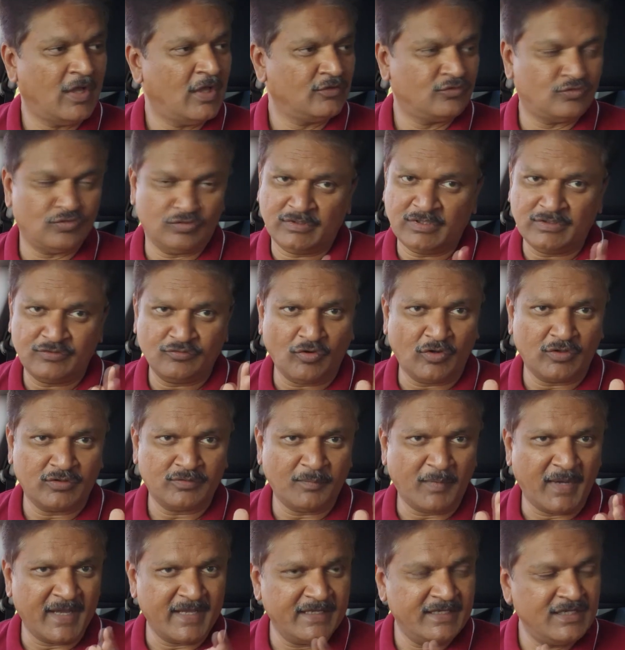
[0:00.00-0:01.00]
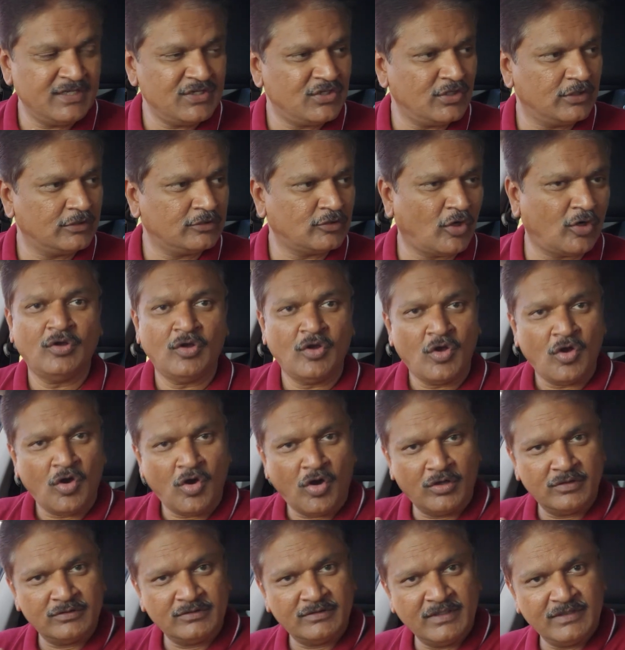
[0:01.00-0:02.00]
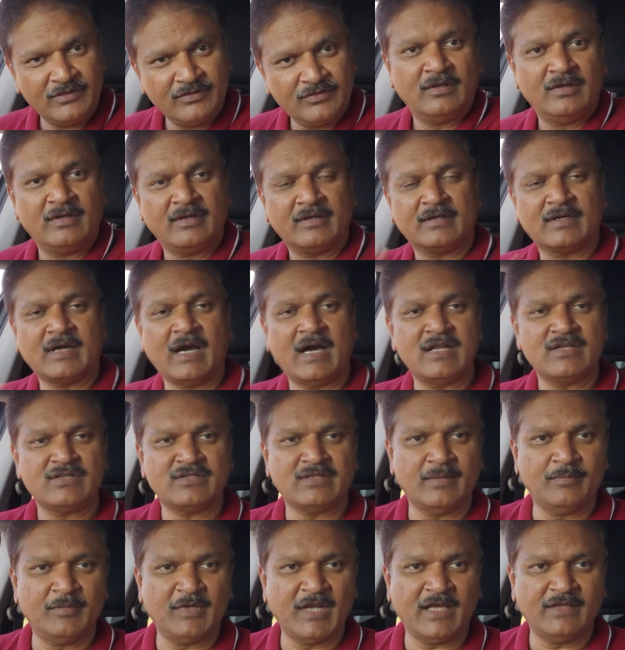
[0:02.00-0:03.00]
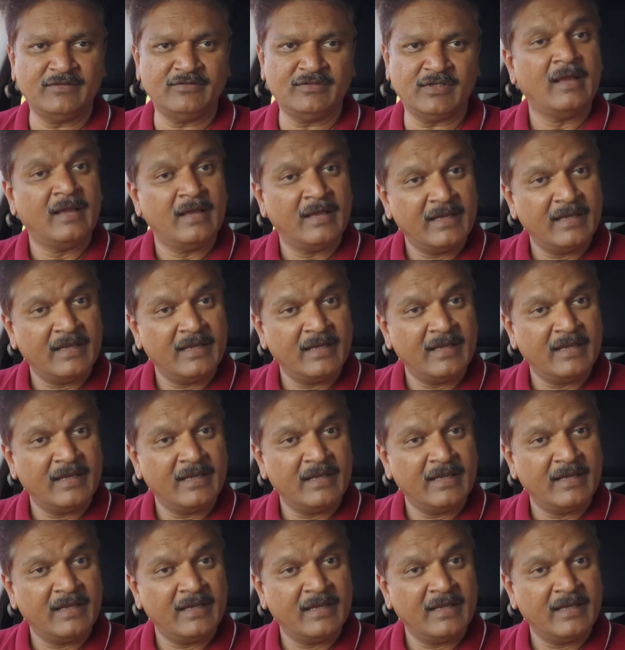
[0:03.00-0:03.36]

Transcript: So this was my initial thought on this car stabilizer.